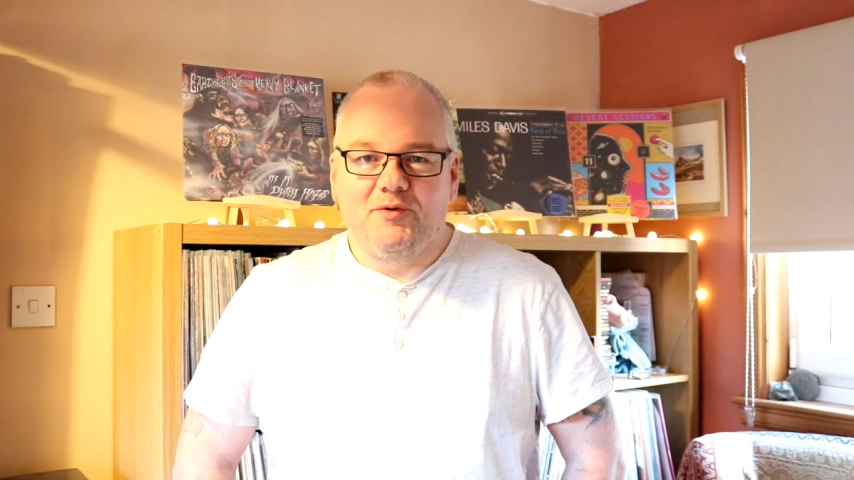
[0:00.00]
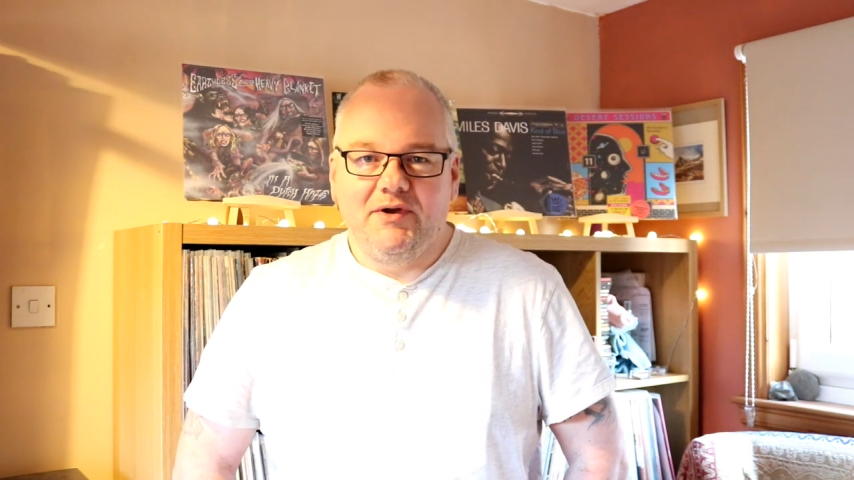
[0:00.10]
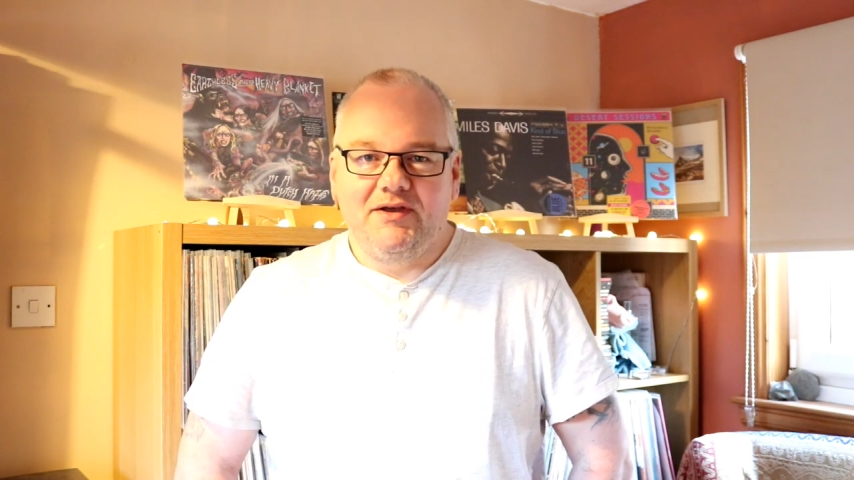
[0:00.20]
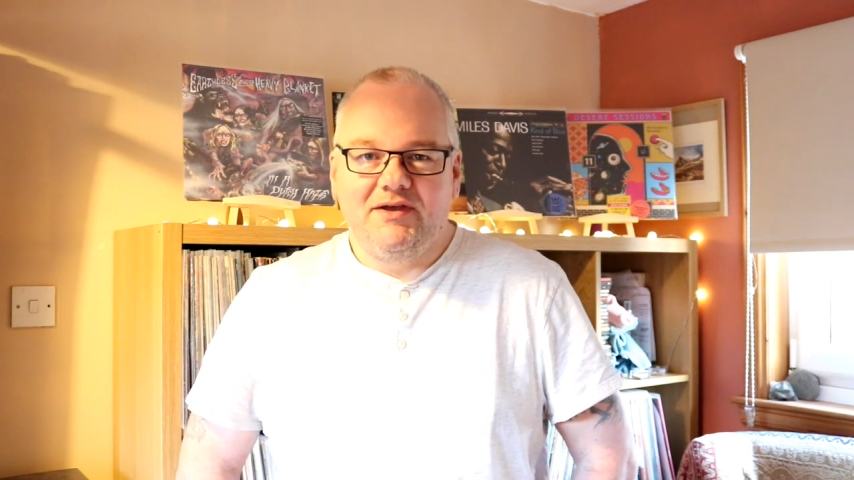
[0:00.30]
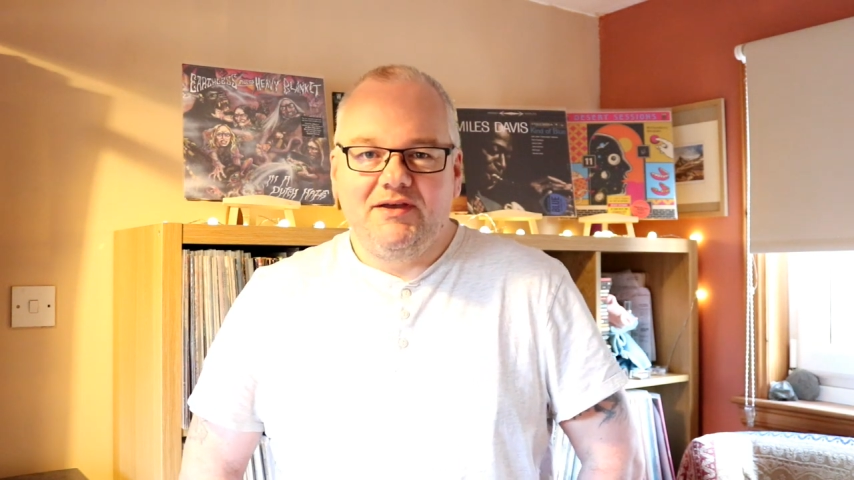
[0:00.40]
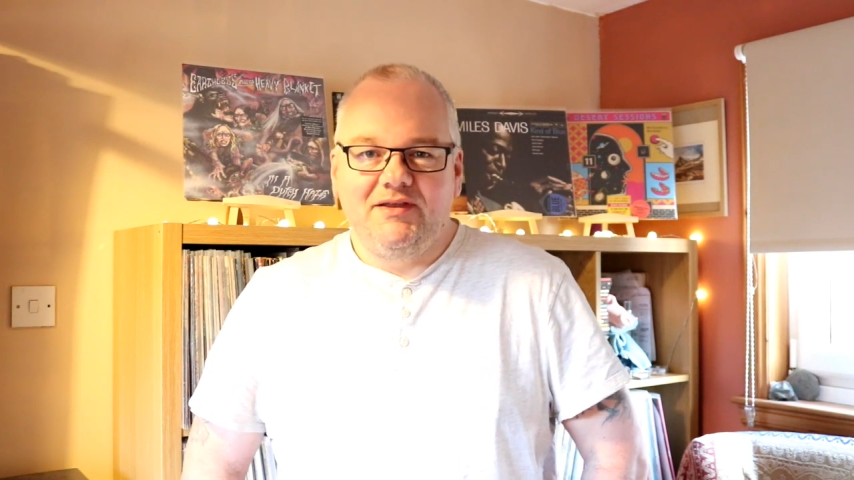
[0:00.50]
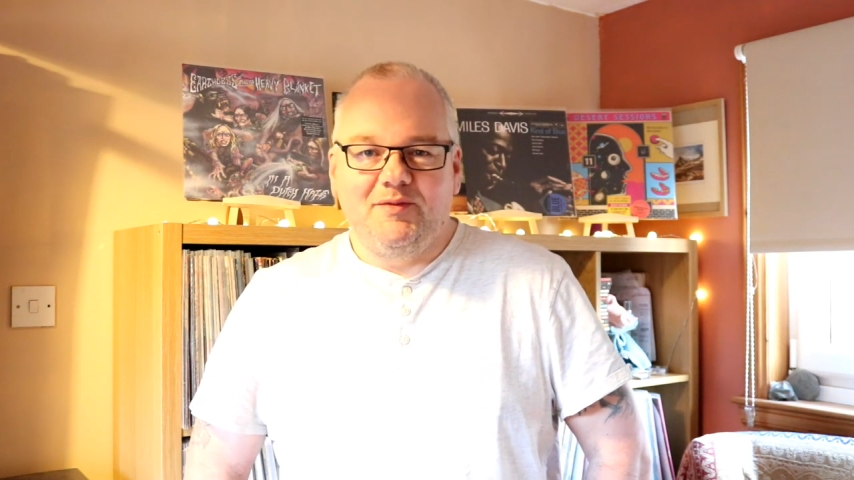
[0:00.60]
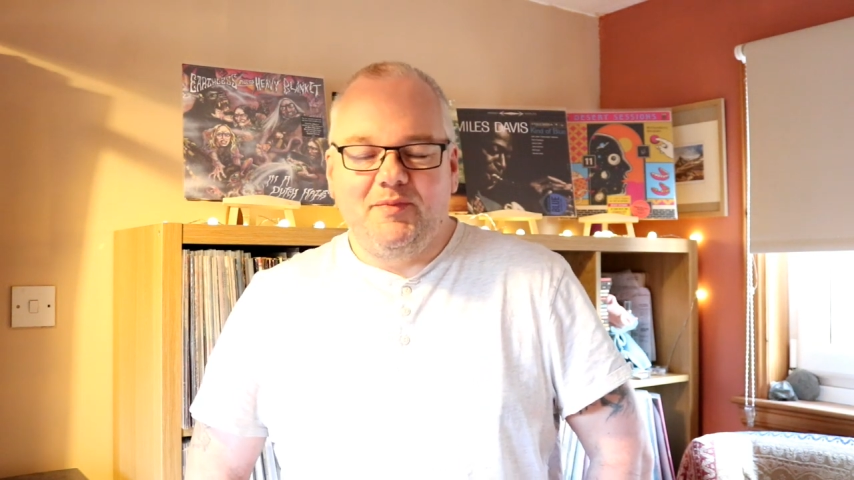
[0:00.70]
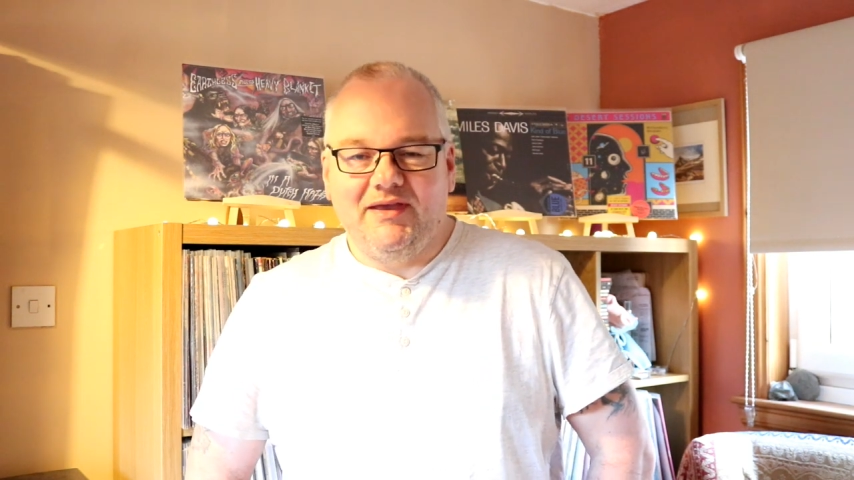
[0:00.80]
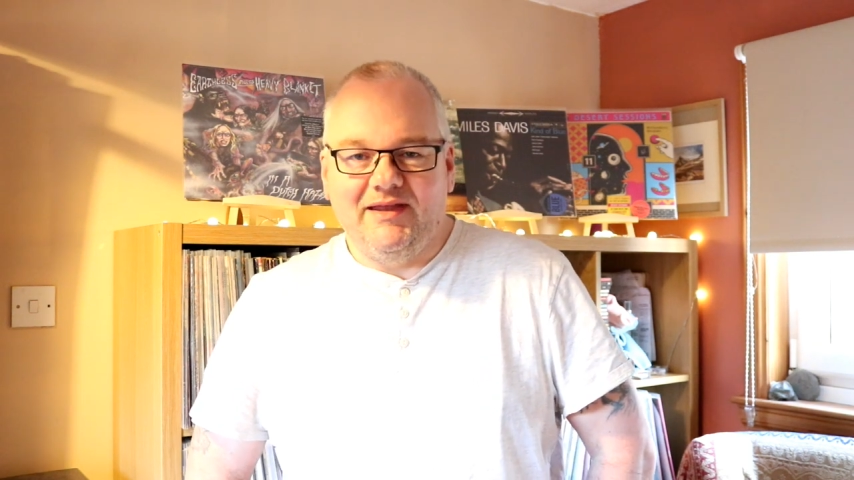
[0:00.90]
way at
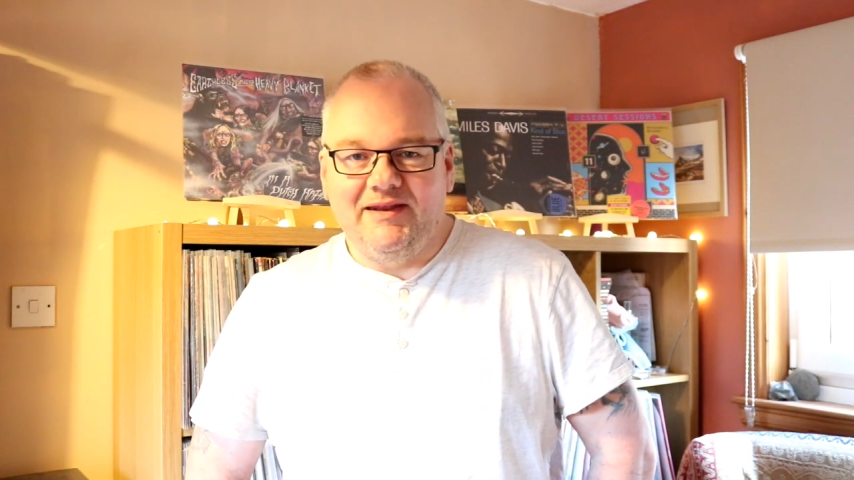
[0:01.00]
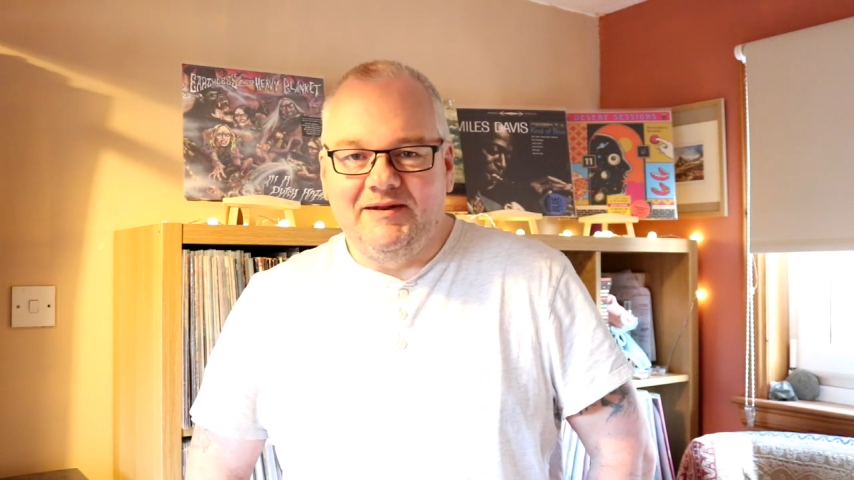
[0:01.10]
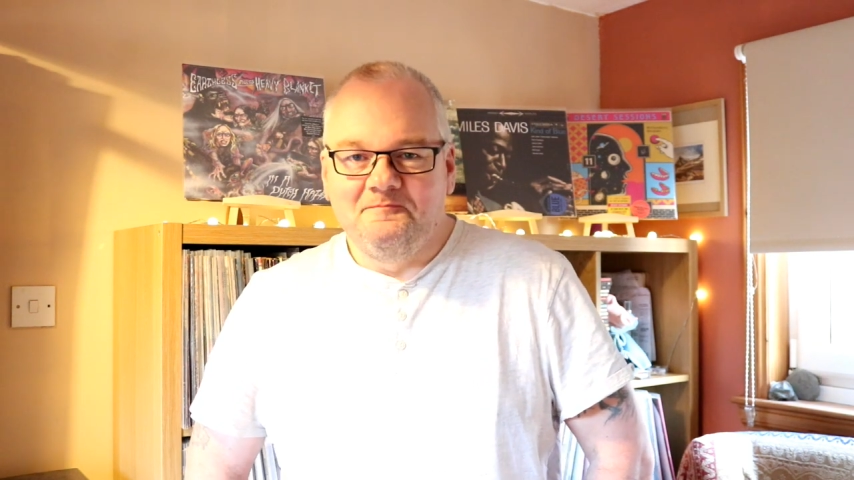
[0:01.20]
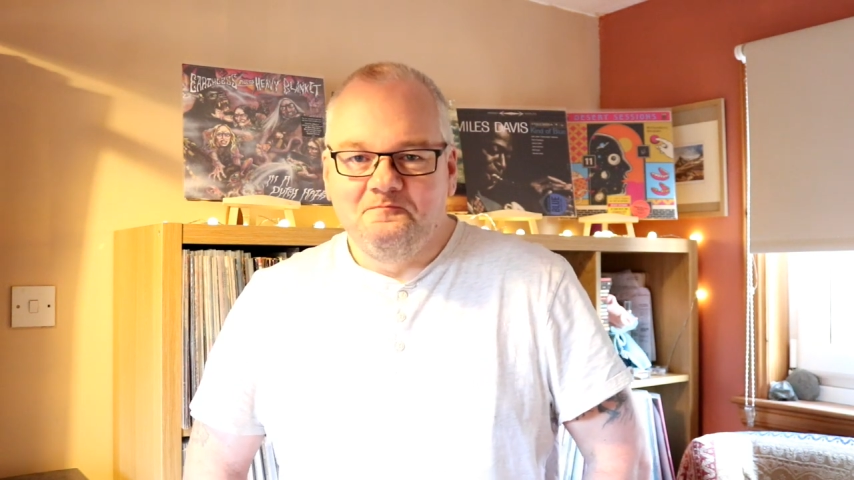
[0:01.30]
the beginning.